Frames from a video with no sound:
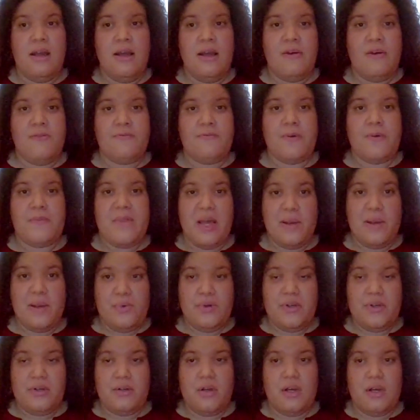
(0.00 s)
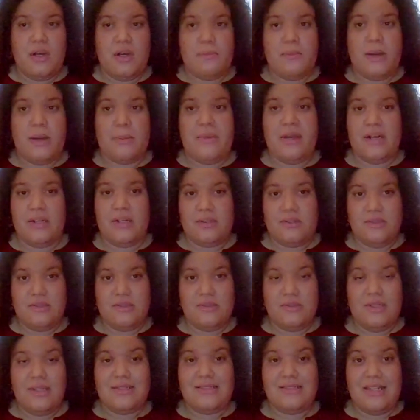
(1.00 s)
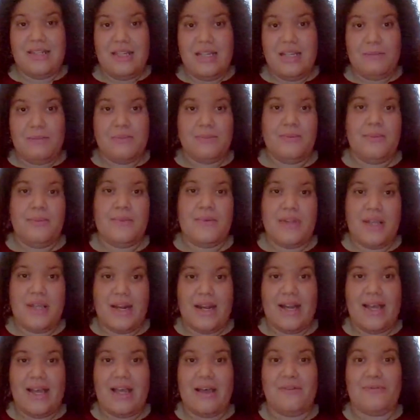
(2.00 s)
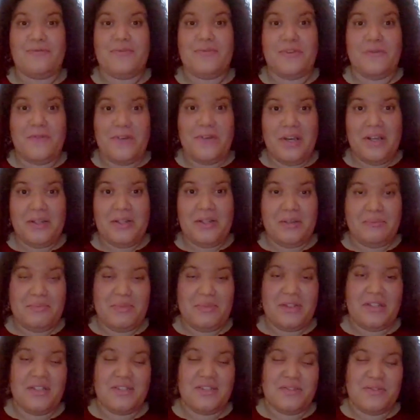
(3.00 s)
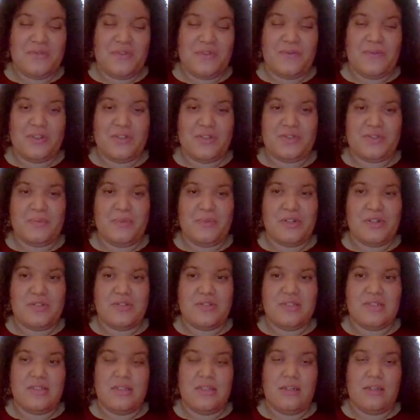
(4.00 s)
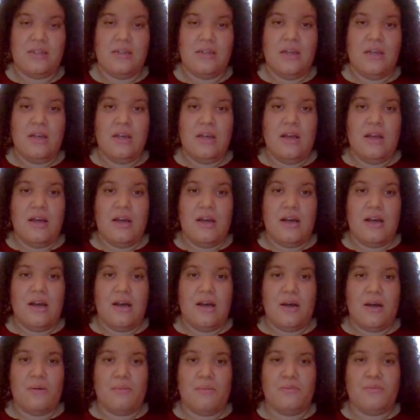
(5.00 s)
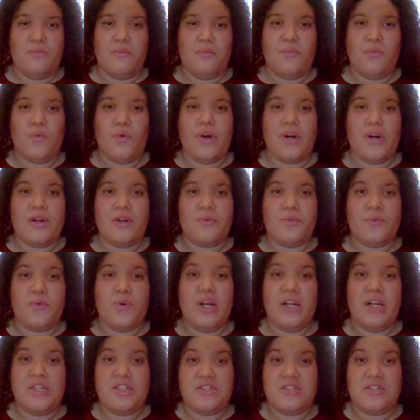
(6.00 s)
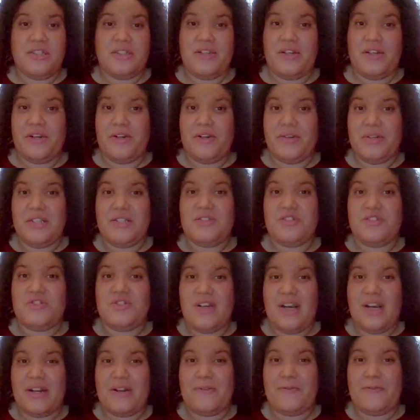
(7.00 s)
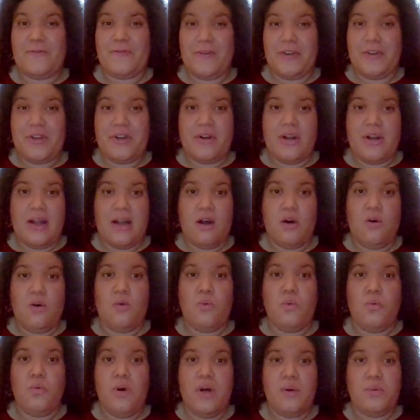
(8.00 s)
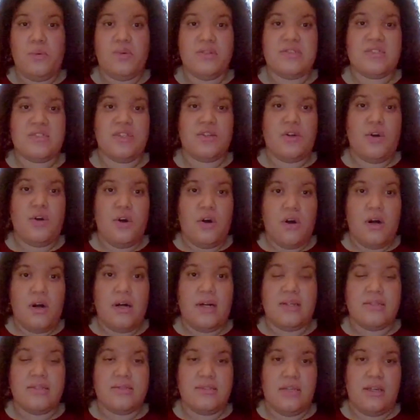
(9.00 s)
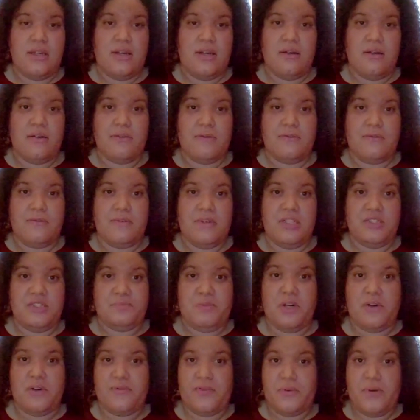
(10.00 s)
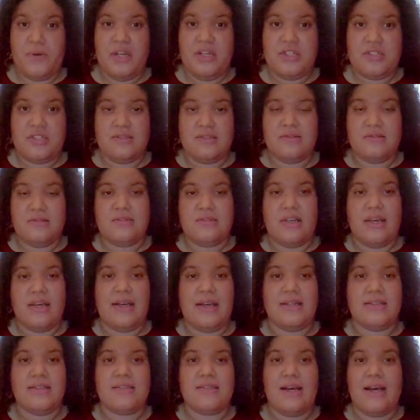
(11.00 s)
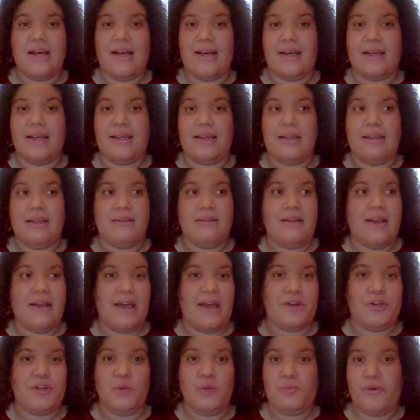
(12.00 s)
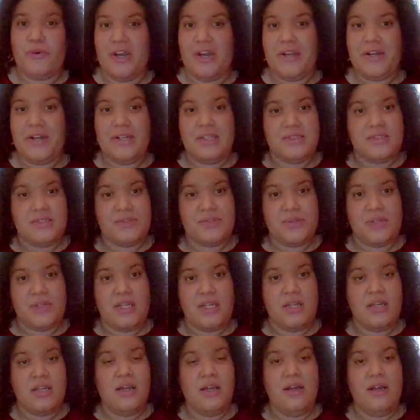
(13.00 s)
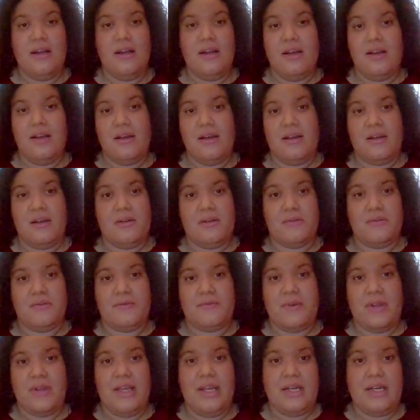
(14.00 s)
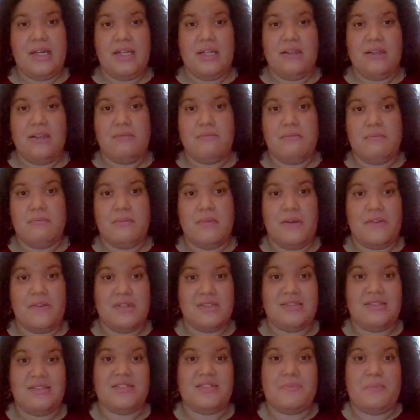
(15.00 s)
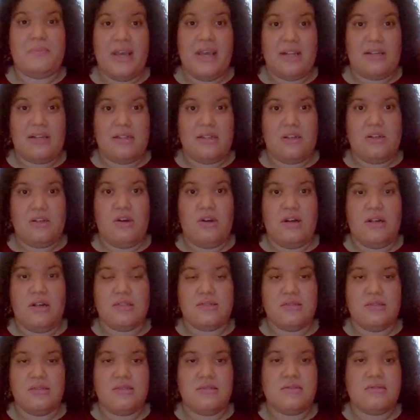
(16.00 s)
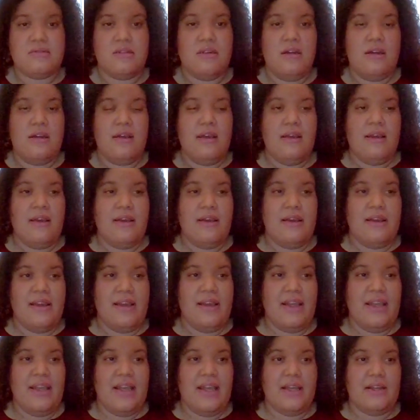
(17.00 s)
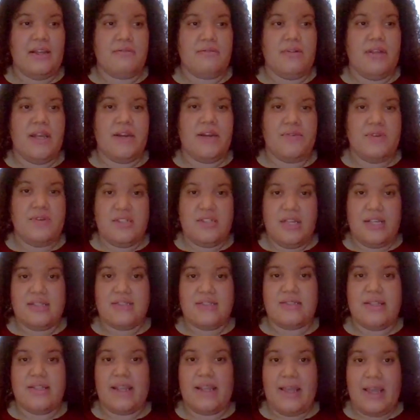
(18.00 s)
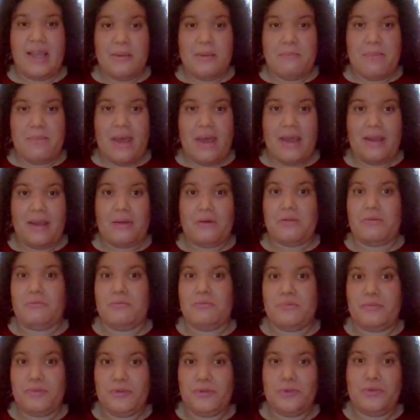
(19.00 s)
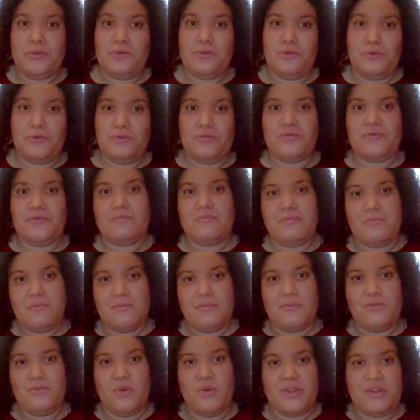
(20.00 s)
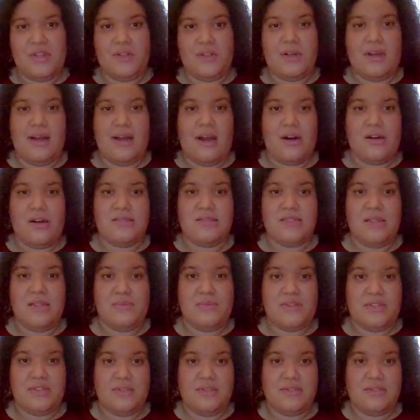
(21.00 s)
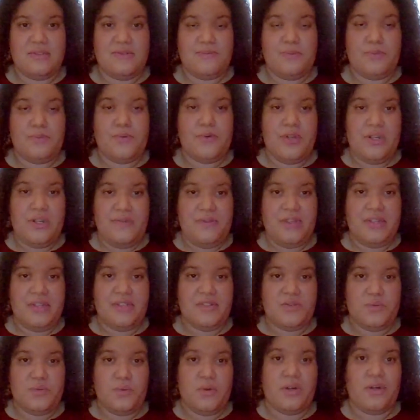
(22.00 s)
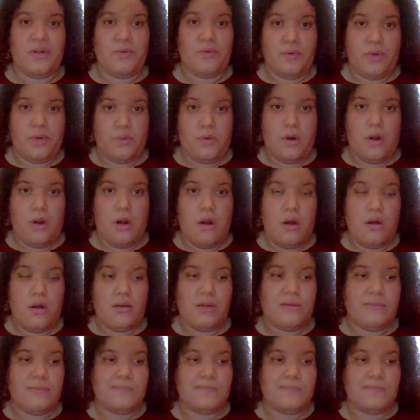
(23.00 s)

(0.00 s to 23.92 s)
From that point on, my medical team that I have developed because of the first emergency were rushed and hurried to try to figure out what was the cause of these perforations, as I had no prior history of any of the suspected causes. And every test that came back proves what our assumptions previous were wrong.